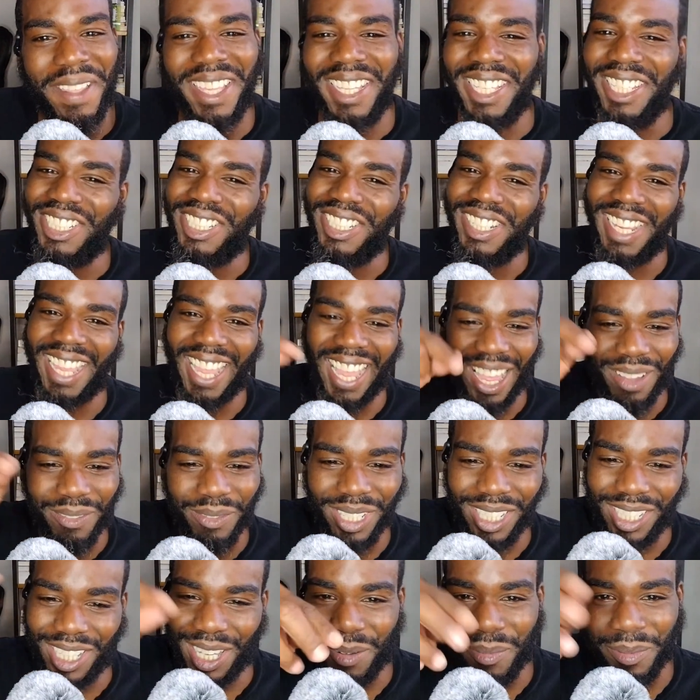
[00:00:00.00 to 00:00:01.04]
She'd have me
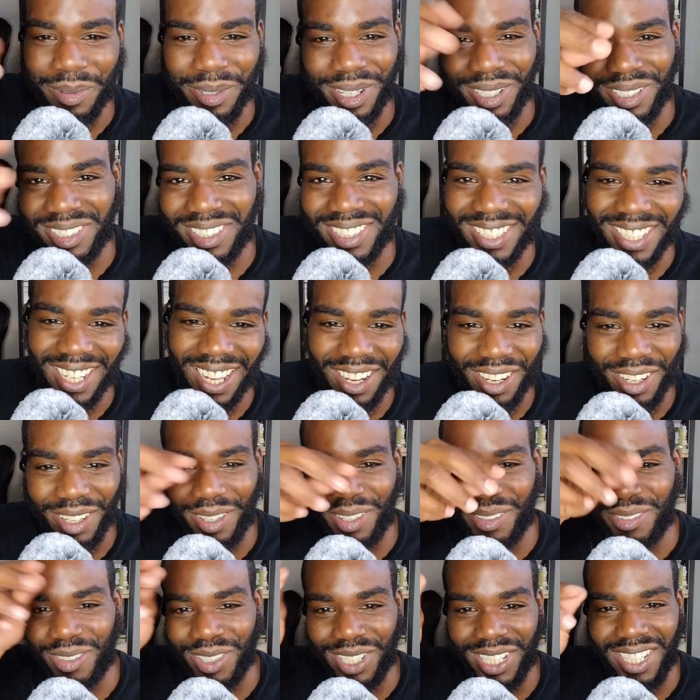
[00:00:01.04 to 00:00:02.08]
come on and sit down here,
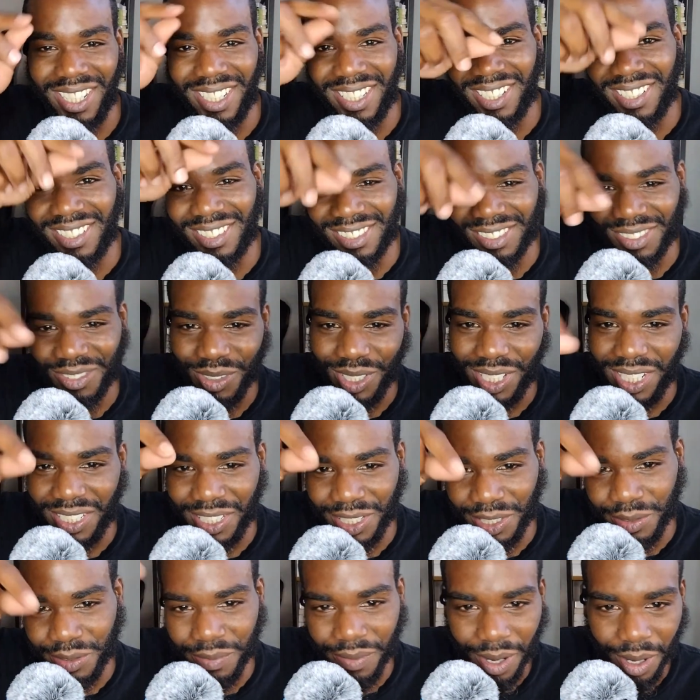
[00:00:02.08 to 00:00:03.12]
read this
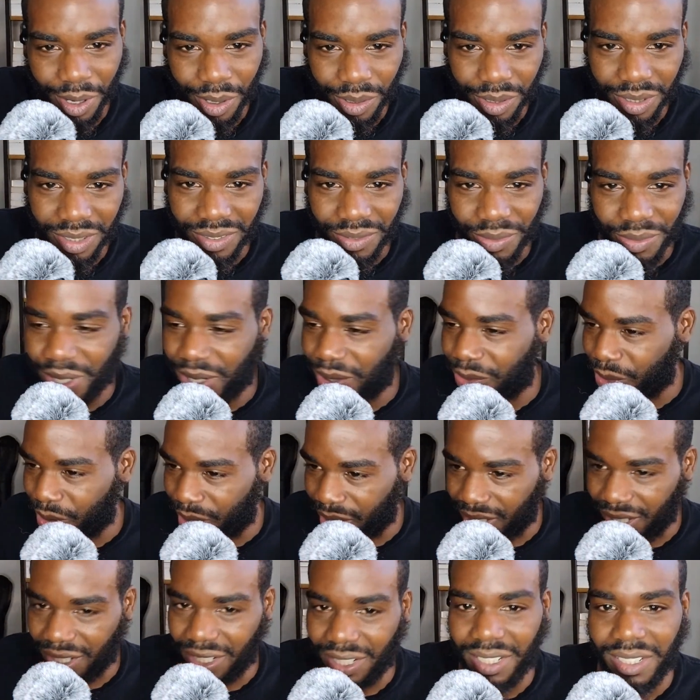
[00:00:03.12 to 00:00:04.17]
verse. We'd
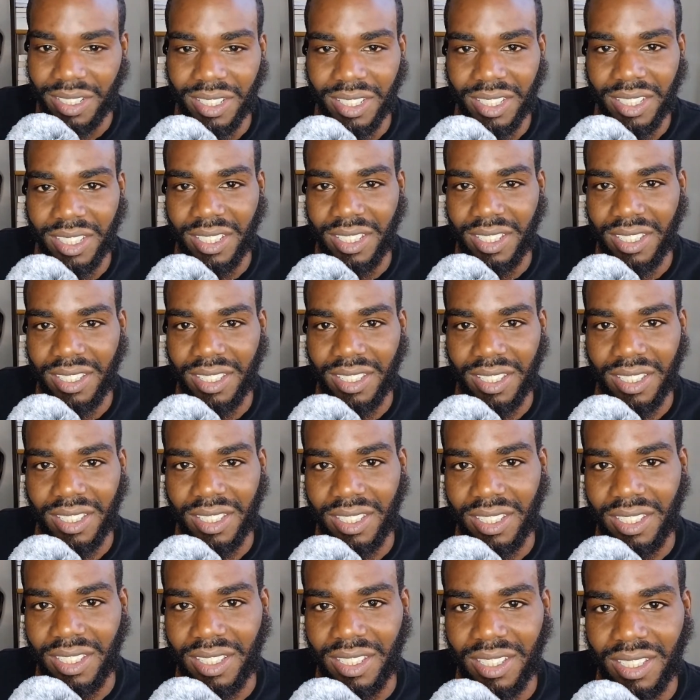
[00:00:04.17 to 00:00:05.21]
read it.
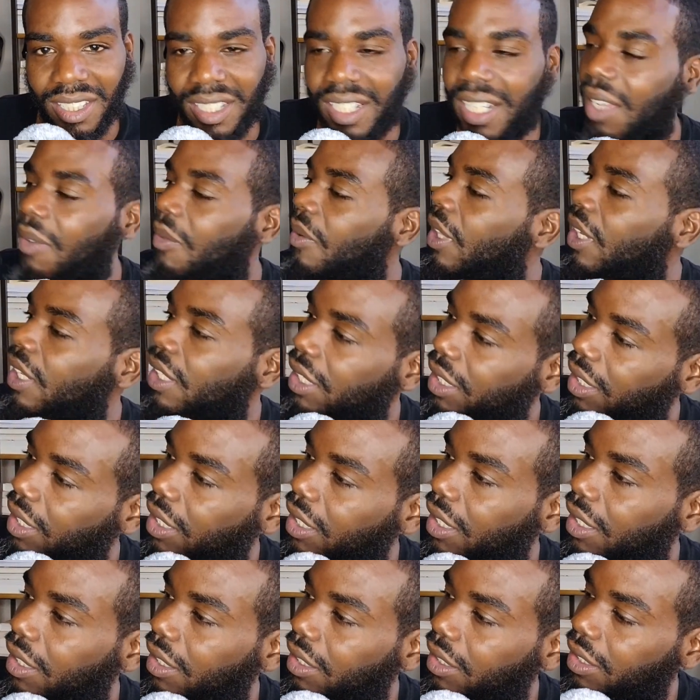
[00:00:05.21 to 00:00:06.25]
And I'm like,
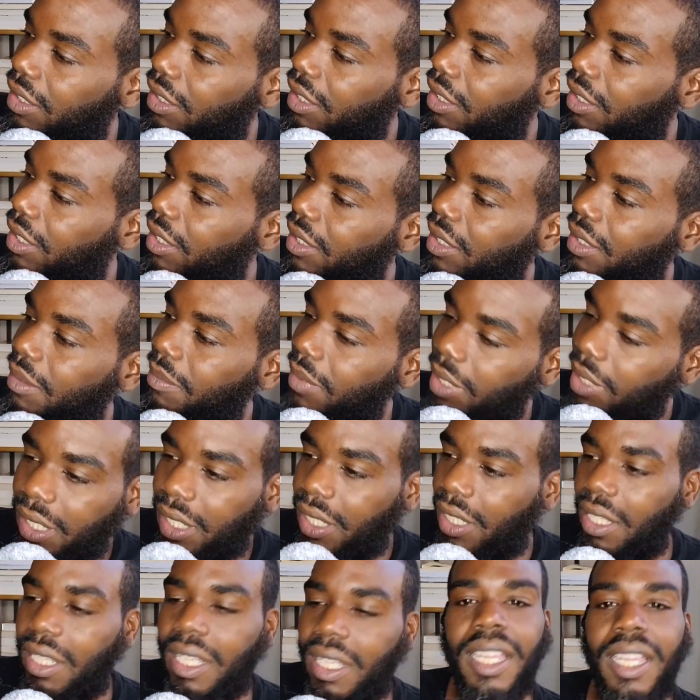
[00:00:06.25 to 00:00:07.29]
oh.
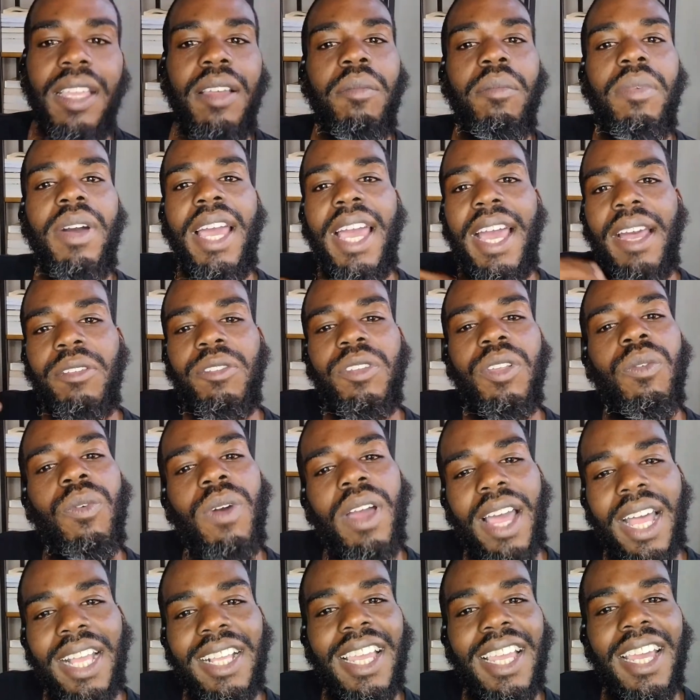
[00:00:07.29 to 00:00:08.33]
But after a
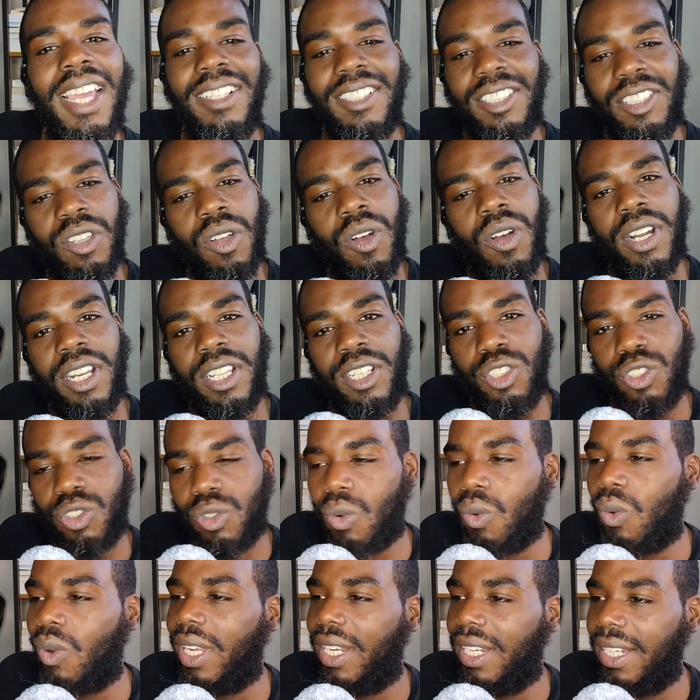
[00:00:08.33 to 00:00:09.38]
while, I kind of started
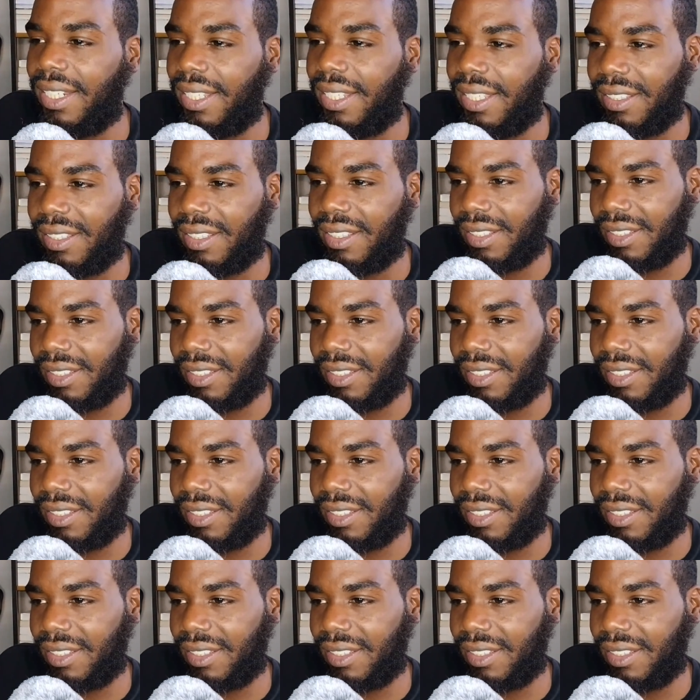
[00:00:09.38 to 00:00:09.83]
enjoying it.